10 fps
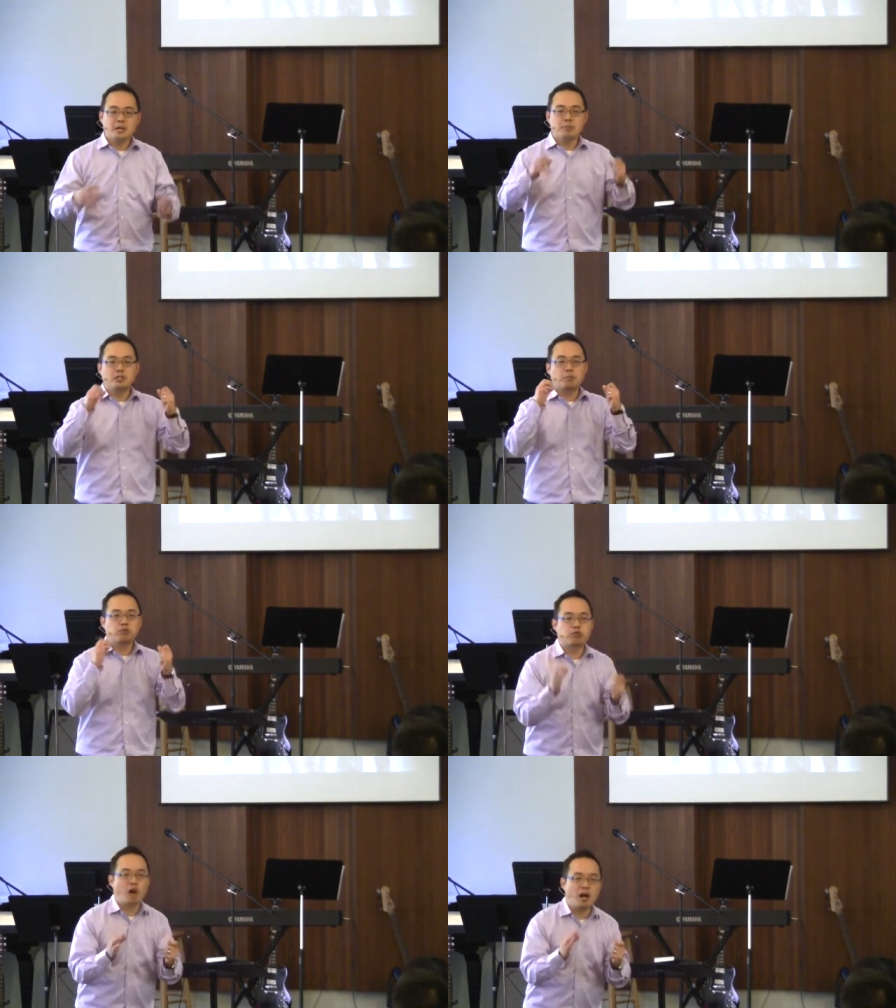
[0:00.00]
But the
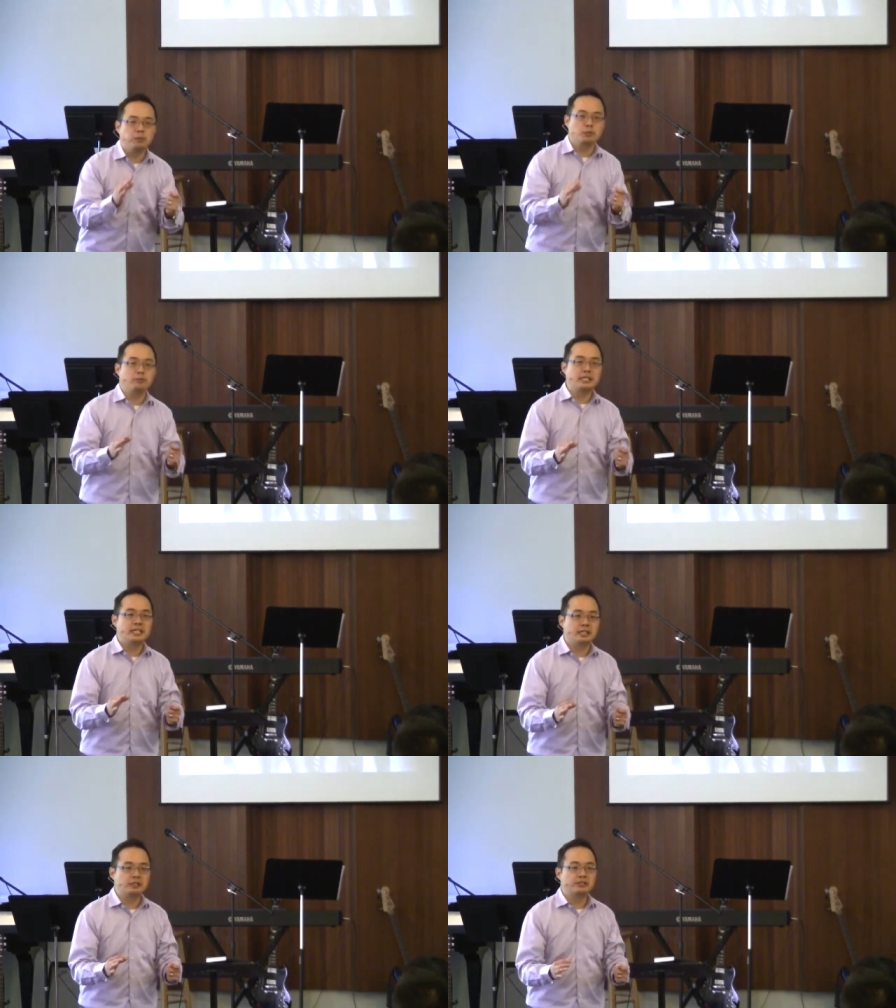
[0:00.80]
problem
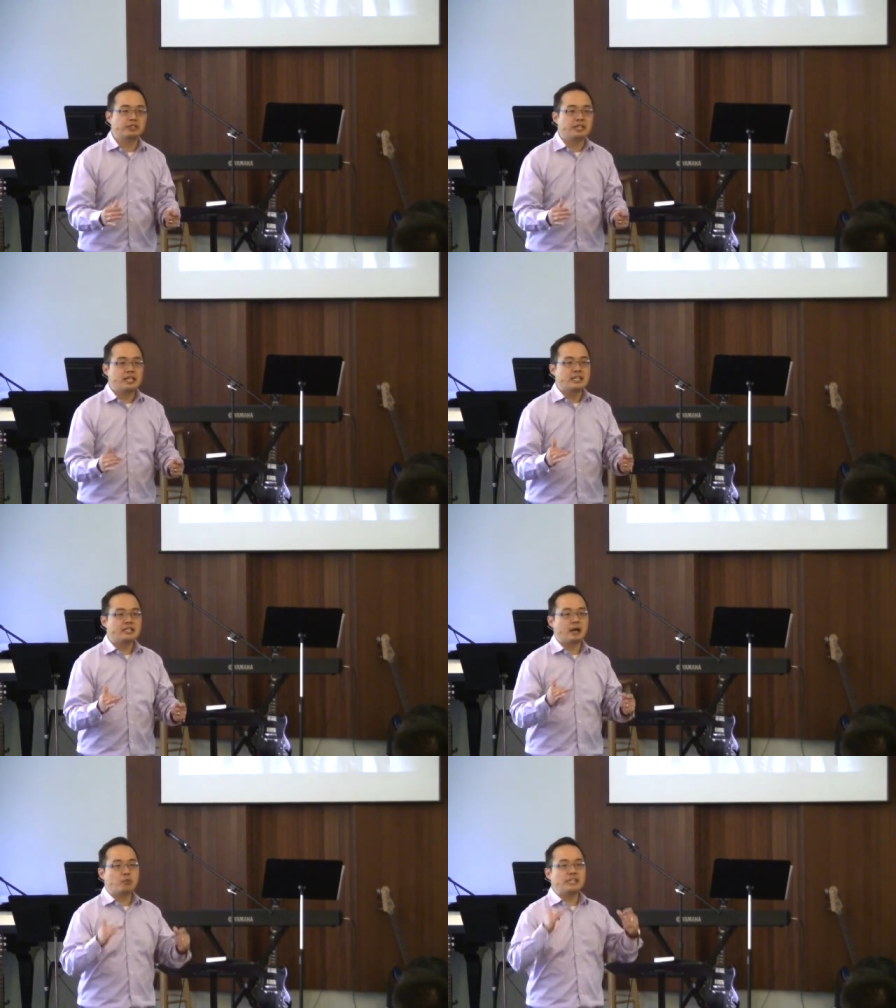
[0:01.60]
is
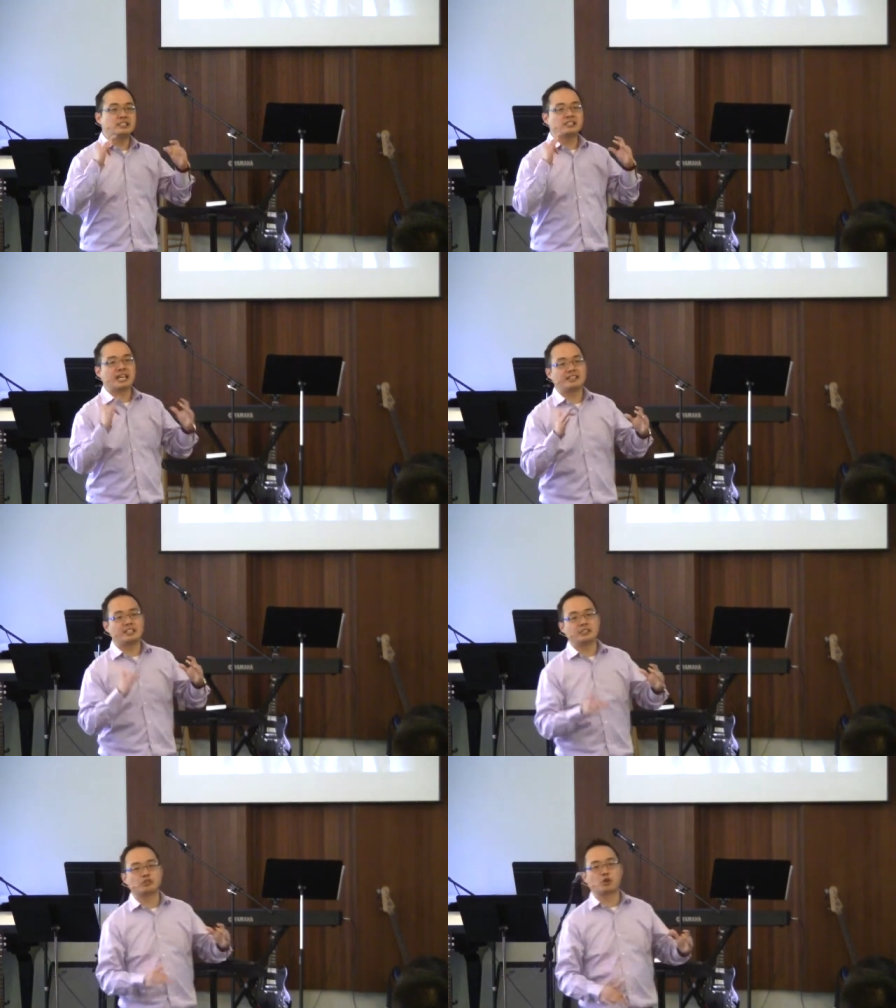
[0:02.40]
that we set
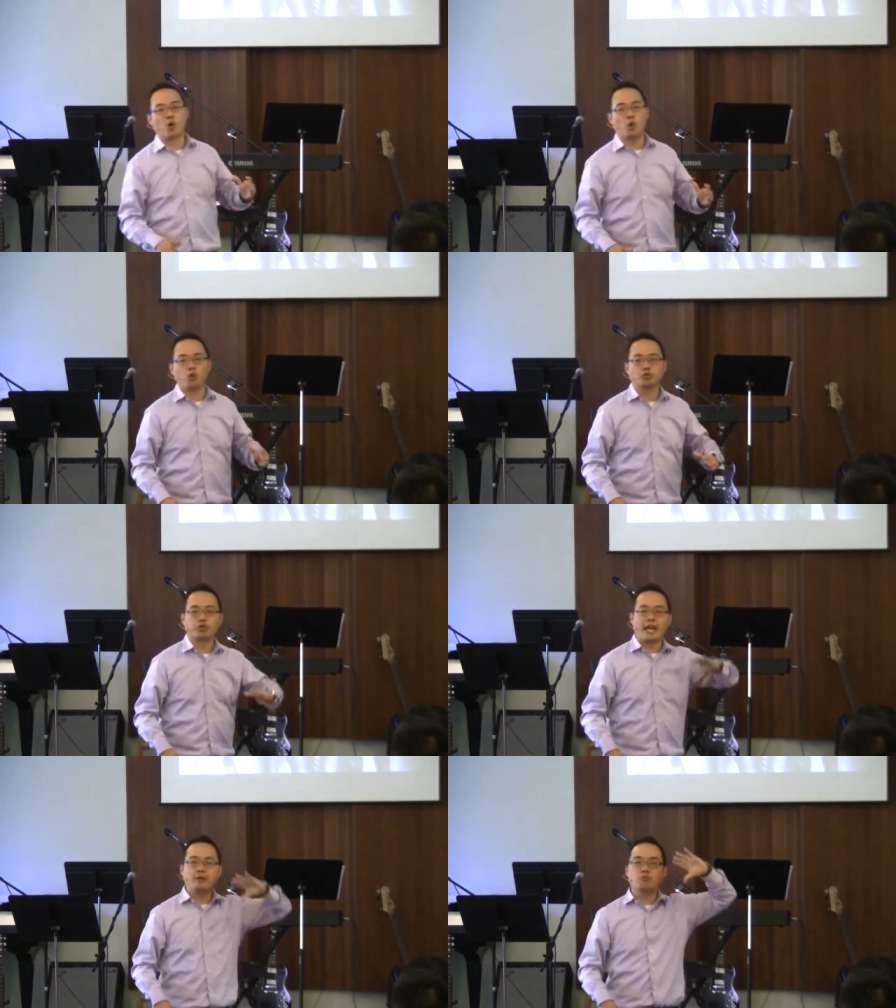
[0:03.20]
these goals
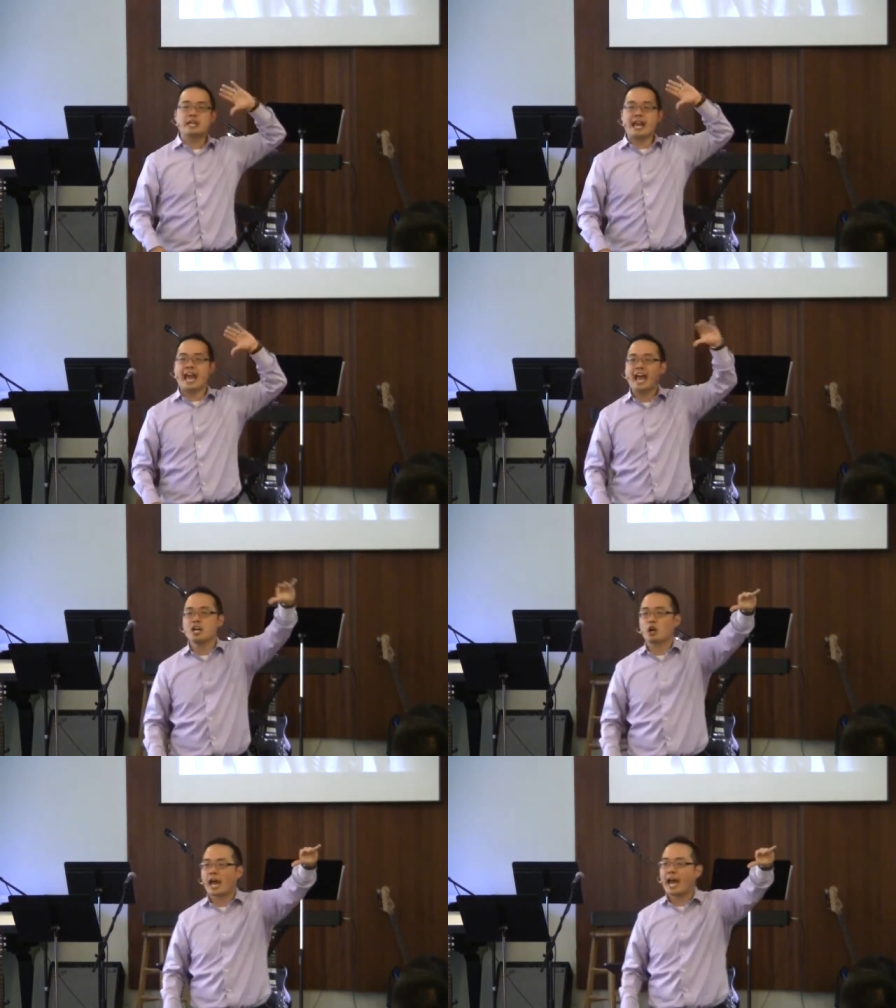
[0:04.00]
and we
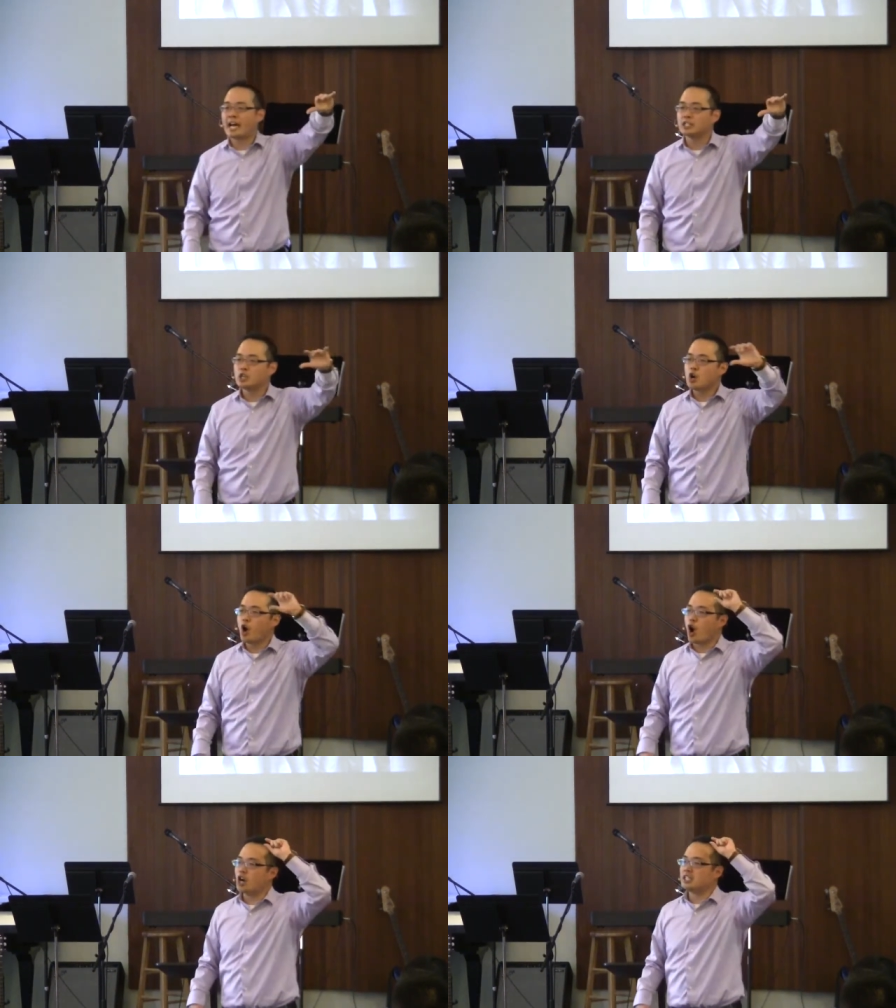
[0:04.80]
hang our hat
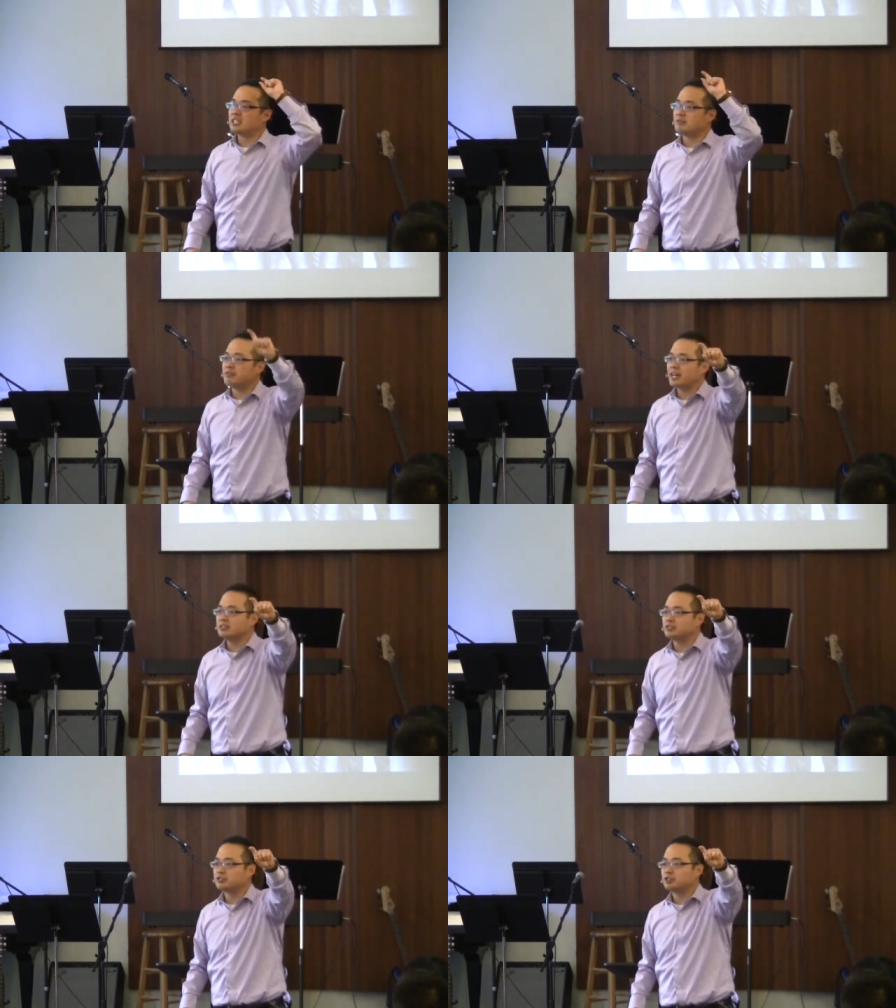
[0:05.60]
on an
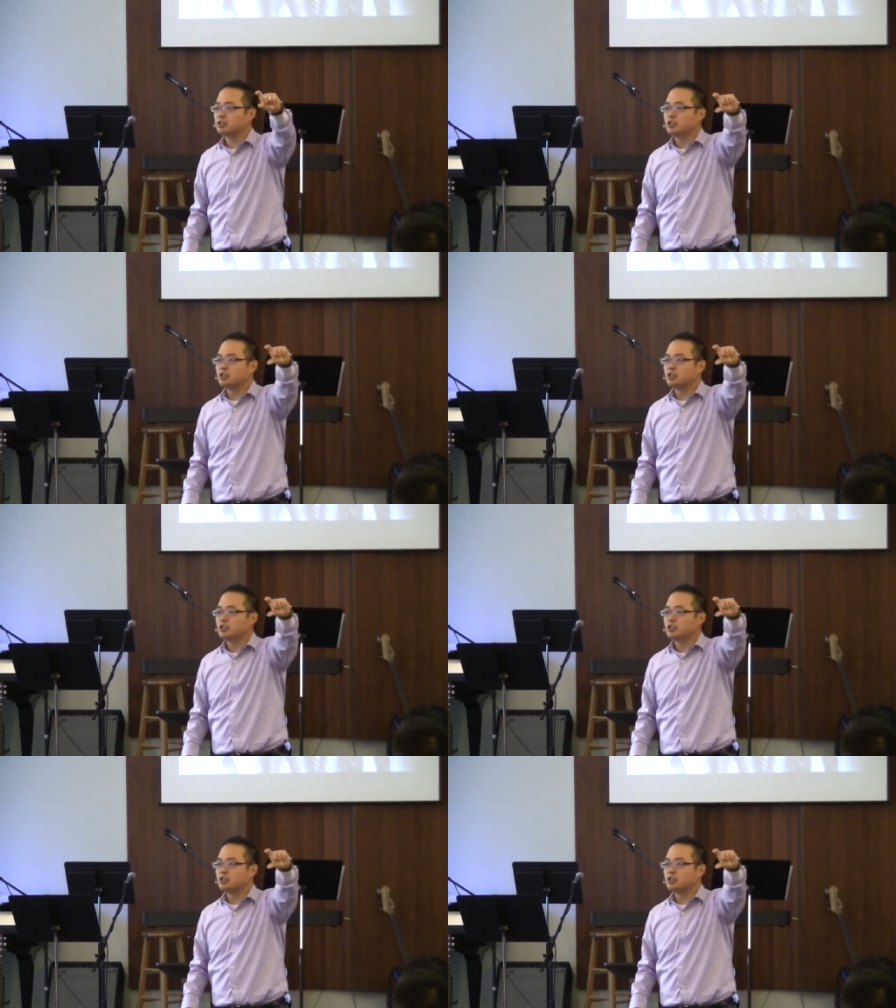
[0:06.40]
event,